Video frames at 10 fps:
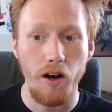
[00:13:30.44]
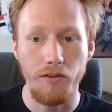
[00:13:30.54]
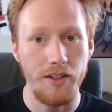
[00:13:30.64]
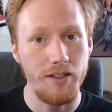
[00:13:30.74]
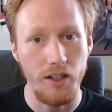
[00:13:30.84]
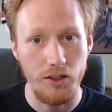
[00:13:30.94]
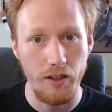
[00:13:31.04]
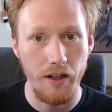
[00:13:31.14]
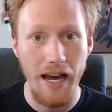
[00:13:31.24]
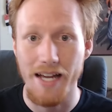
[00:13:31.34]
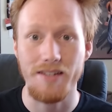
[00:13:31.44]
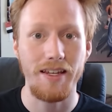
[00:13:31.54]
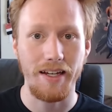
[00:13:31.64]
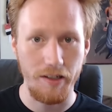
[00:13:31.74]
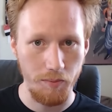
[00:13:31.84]
this dungeon as
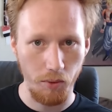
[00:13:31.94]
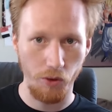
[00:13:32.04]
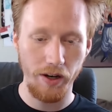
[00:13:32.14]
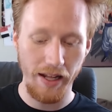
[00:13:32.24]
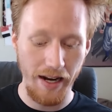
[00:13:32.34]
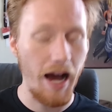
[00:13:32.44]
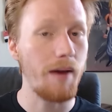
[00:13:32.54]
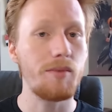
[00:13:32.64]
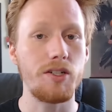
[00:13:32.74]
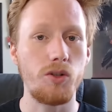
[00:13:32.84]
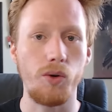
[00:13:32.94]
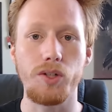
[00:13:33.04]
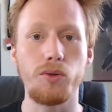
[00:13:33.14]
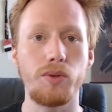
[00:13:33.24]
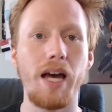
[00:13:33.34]
they explore it. And I'm just going
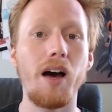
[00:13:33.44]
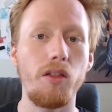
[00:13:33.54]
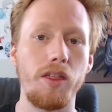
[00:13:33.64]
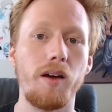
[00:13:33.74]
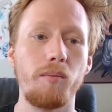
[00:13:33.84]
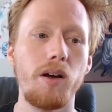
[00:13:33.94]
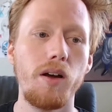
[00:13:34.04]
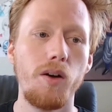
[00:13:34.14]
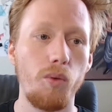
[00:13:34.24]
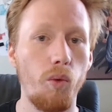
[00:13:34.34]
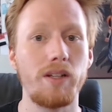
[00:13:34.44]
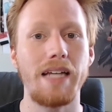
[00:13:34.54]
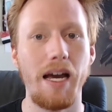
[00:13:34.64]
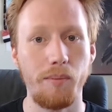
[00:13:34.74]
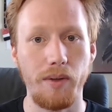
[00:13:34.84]
to tell them what's
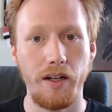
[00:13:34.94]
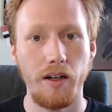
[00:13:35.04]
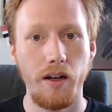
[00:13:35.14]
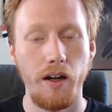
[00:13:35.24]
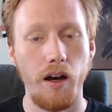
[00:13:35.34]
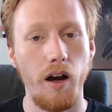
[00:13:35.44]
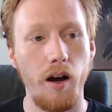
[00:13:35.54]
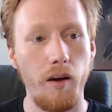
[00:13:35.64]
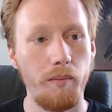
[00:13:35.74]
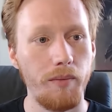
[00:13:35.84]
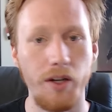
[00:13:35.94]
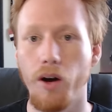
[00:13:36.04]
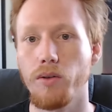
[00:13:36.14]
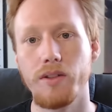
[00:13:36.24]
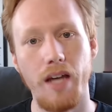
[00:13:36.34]
happening.
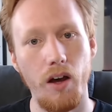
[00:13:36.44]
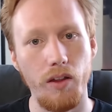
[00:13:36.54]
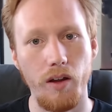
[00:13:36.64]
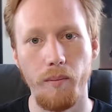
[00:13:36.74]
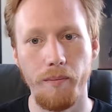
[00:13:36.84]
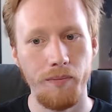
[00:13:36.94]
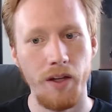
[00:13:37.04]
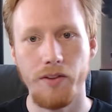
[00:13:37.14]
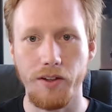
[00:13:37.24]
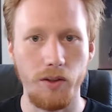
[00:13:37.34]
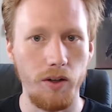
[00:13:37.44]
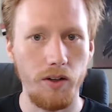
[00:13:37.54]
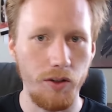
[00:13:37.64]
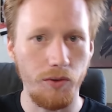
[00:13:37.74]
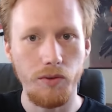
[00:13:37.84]
Tell them that
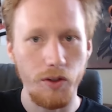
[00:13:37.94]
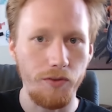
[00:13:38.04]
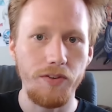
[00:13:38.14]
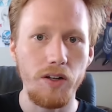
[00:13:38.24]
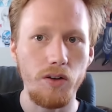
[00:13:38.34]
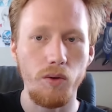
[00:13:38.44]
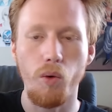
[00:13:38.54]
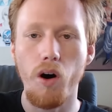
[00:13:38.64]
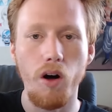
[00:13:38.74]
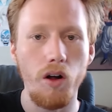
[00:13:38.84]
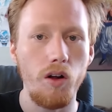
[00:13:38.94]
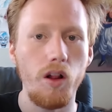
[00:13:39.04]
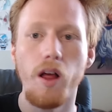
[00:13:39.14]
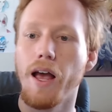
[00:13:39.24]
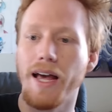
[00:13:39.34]
you feel the wall
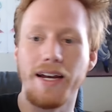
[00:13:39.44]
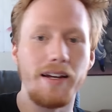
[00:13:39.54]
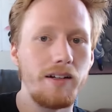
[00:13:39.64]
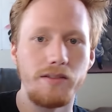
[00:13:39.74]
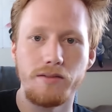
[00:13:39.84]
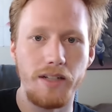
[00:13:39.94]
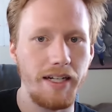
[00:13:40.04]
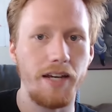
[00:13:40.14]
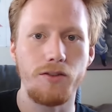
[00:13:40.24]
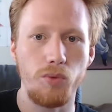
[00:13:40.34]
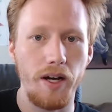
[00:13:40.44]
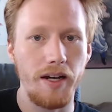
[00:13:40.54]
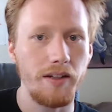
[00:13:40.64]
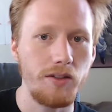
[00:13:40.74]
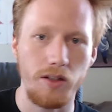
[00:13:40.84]
and it gives
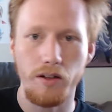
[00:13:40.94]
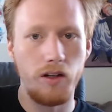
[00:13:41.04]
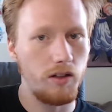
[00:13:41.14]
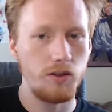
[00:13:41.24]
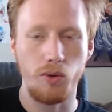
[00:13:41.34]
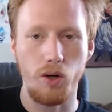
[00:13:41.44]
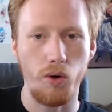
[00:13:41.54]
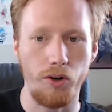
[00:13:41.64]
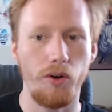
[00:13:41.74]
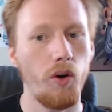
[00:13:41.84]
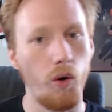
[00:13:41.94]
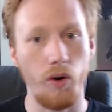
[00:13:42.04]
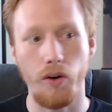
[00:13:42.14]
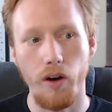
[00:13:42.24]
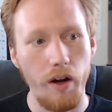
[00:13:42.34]
way to a corner,
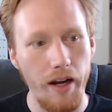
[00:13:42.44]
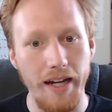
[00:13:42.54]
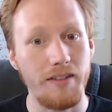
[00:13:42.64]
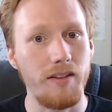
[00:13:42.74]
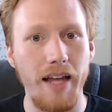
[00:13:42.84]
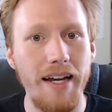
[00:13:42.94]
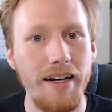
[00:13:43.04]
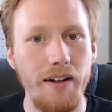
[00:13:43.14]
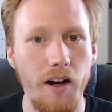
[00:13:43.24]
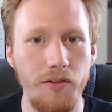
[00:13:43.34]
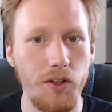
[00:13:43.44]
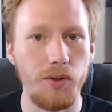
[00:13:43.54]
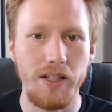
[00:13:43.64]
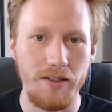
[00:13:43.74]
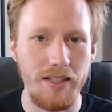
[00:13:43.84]
or it's lighted enough that you
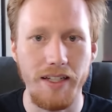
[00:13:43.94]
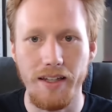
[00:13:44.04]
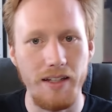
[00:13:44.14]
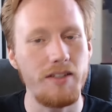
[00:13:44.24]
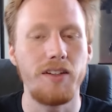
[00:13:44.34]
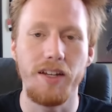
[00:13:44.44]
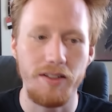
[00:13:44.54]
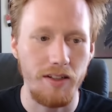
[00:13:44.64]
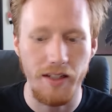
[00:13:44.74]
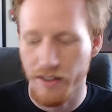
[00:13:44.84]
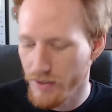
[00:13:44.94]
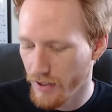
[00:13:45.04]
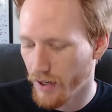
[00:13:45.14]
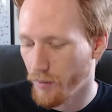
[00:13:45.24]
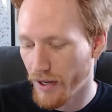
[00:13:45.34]
can see this and this and this,
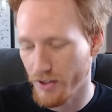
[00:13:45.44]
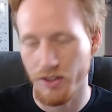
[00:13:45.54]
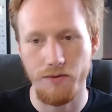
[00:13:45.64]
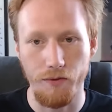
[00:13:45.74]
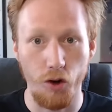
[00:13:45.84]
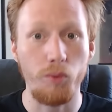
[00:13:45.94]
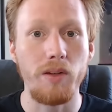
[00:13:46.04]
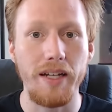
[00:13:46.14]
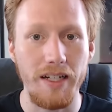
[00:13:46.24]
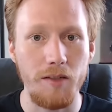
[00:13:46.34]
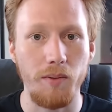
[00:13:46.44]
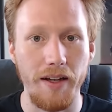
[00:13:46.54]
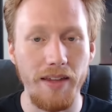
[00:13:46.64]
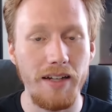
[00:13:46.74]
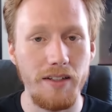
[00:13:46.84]
and just verbally
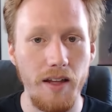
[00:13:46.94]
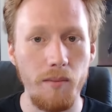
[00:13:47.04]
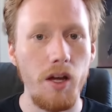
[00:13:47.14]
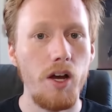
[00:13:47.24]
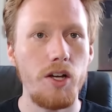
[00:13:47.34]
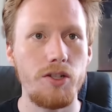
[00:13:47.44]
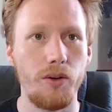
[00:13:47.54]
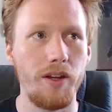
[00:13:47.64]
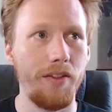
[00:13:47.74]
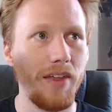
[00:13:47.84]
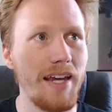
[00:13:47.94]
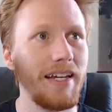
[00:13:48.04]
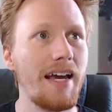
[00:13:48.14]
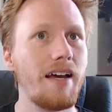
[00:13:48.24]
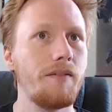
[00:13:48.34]
explain that to them so that they
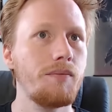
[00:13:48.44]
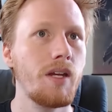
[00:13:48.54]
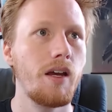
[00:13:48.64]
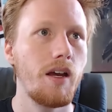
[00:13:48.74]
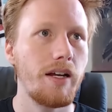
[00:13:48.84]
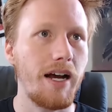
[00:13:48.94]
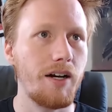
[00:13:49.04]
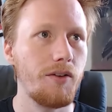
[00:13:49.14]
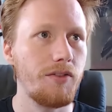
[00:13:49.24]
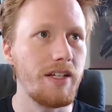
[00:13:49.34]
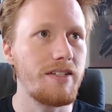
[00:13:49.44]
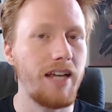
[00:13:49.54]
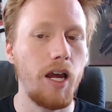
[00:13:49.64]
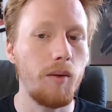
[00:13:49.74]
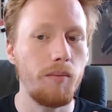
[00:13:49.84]
get kind of the
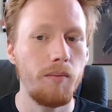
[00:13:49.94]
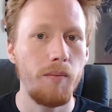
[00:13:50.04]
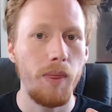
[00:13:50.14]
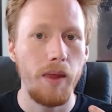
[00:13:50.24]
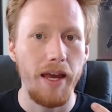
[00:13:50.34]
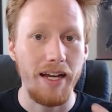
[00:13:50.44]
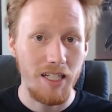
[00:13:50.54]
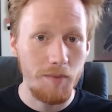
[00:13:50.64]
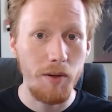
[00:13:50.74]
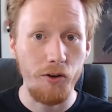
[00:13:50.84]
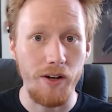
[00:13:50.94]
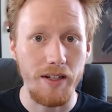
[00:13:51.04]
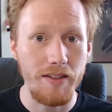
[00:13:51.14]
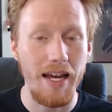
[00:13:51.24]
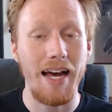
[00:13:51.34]
same
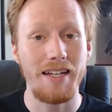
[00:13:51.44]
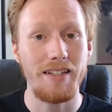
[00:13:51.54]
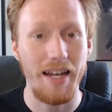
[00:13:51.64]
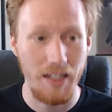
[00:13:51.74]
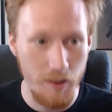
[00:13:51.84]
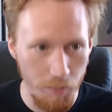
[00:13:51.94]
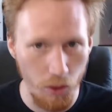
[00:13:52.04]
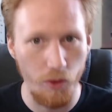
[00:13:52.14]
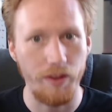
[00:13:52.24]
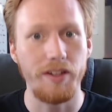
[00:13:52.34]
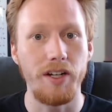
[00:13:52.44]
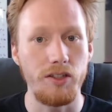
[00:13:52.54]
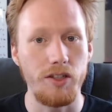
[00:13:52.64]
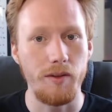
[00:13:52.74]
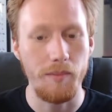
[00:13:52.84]
experience as exploring the
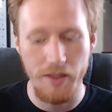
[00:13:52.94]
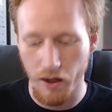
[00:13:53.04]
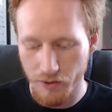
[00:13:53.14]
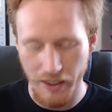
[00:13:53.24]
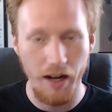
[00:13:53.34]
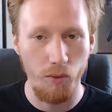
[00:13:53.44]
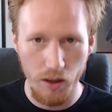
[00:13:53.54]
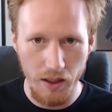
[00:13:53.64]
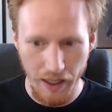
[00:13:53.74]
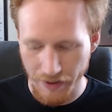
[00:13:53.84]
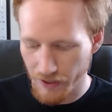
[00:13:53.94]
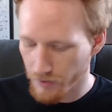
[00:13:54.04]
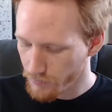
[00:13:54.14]
dungeon themselves. And I really like that.